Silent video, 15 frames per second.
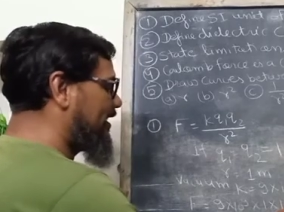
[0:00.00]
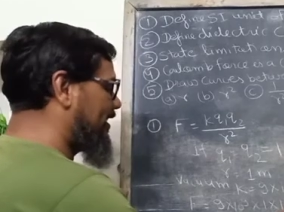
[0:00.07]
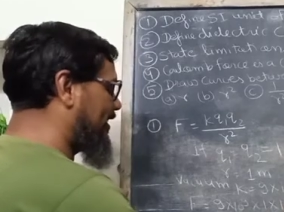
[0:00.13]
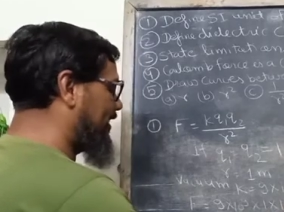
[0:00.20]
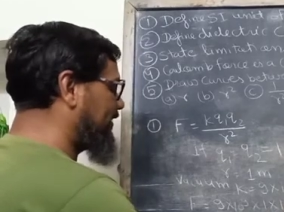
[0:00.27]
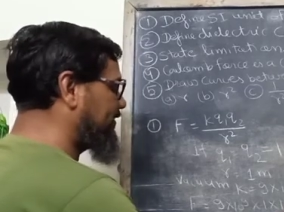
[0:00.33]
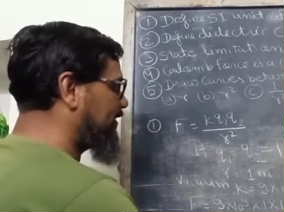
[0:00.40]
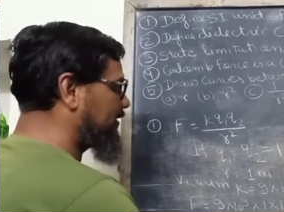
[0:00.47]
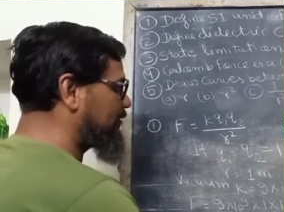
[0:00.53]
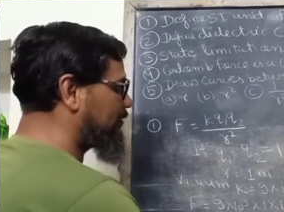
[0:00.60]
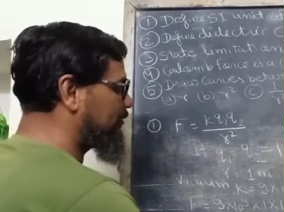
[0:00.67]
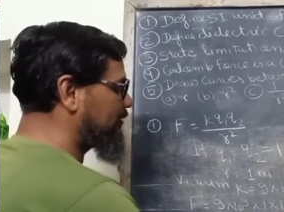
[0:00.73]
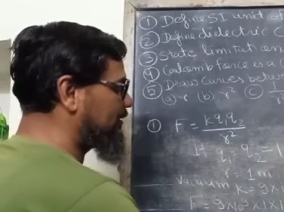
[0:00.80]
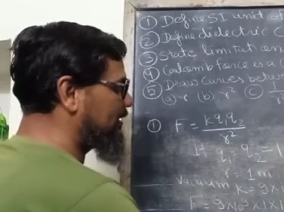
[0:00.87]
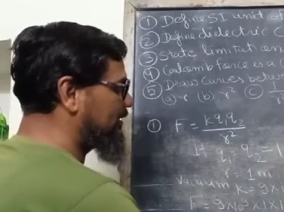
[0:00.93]
and the
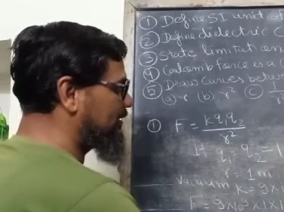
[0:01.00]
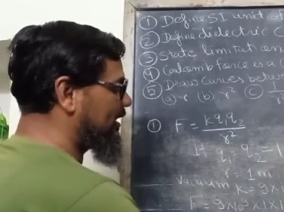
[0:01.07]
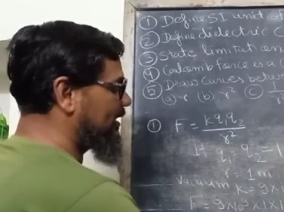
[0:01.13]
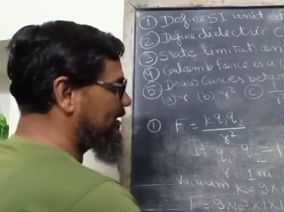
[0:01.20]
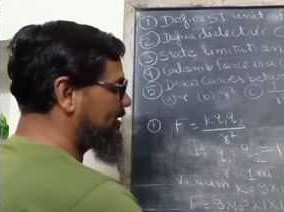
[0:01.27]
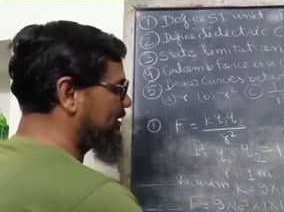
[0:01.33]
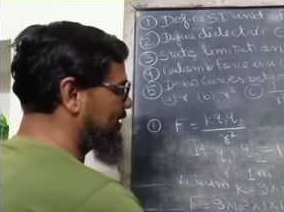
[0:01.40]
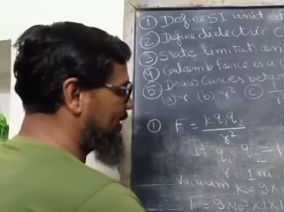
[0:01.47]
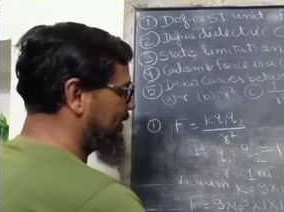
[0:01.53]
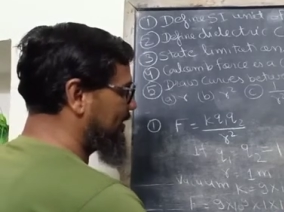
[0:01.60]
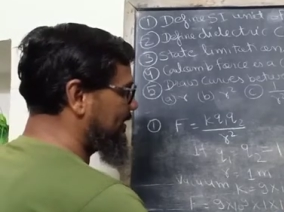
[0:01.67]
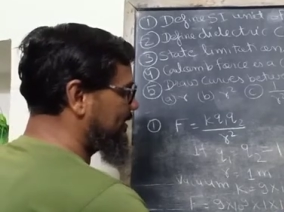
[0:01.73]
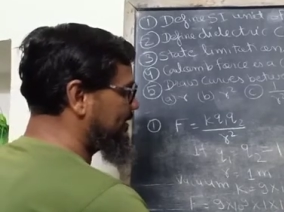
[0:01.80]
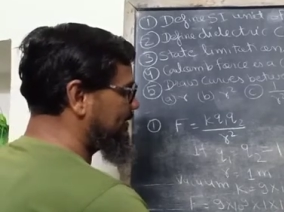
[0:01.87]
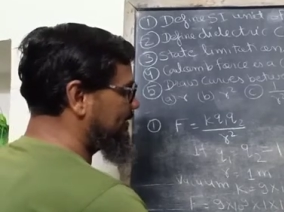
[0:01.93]
total answer
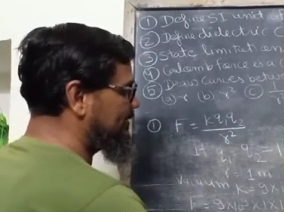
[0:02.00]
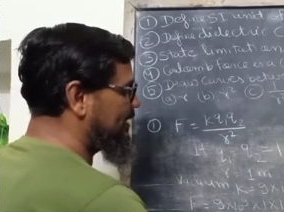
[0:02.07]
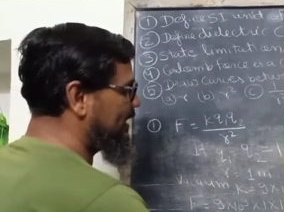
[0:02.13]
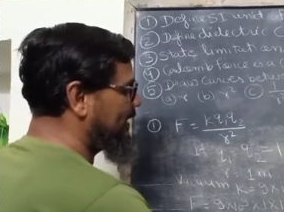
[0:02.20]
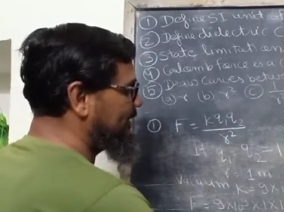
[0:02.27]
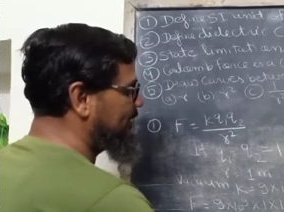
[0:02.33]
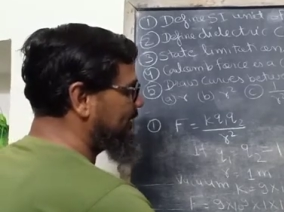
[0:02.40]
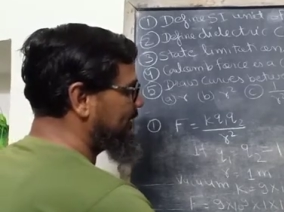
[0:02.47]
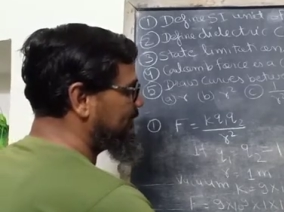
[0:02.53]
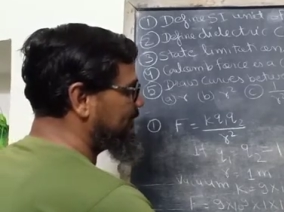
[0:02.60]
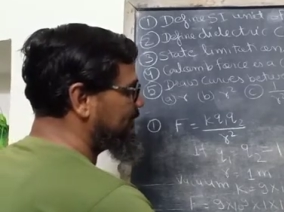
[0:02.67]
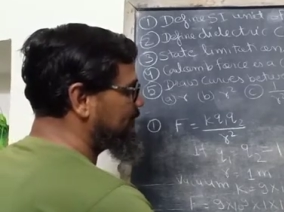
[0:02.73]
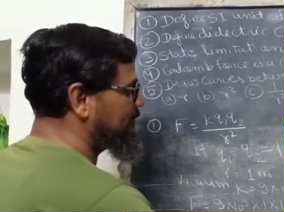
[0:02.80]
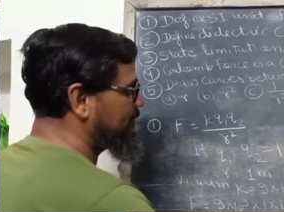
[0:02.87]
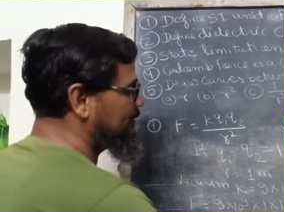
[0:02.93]
is 9
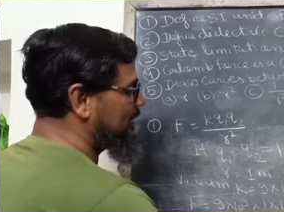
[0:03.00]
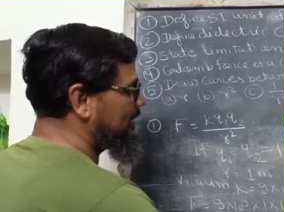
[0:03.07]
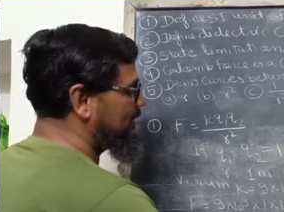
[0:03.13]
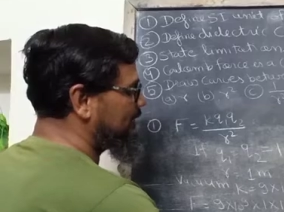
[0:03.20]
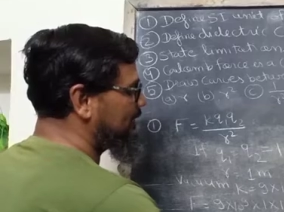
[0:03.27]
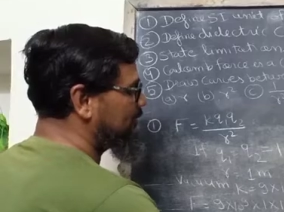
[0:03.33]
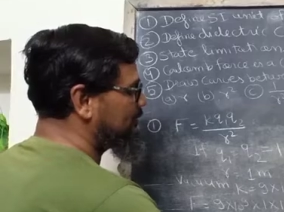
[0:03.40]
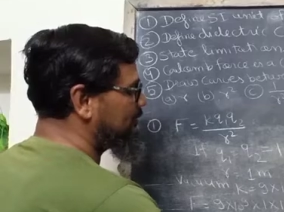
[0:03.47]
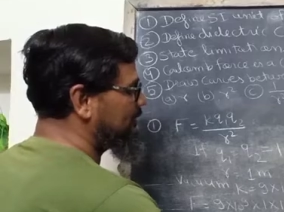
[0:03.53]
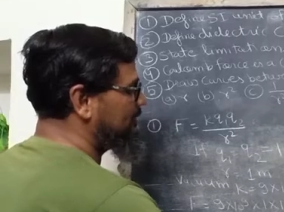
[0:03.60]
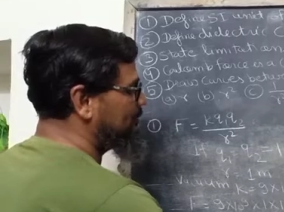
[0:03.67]
into 10 raised to the